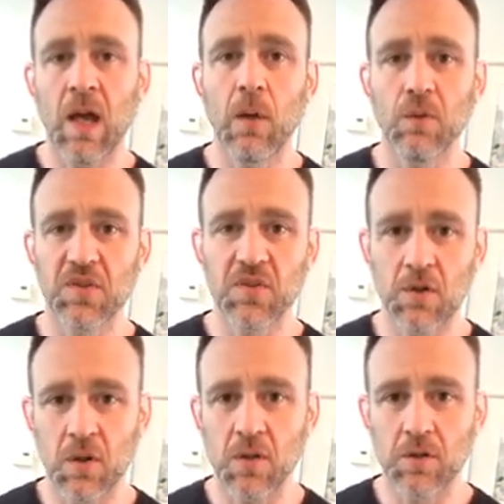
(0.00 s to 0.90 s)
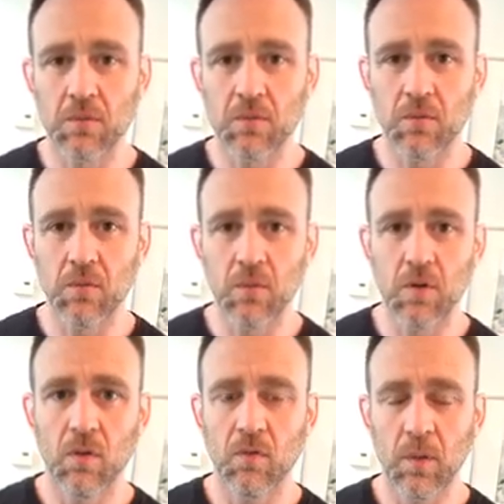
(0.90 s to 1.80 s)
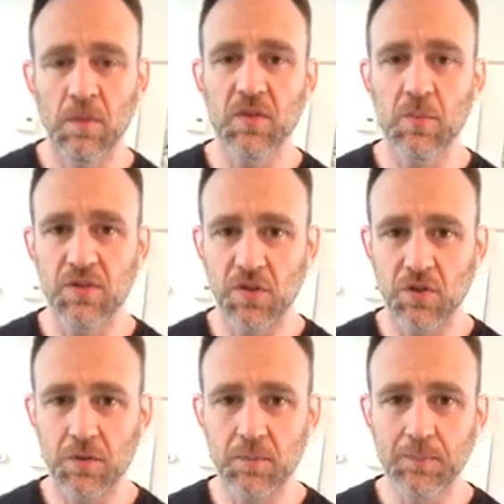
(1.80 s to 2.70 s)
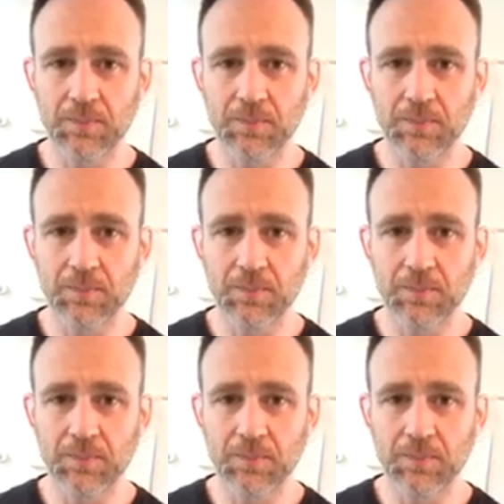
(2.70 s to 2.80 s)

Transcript: I would start from this position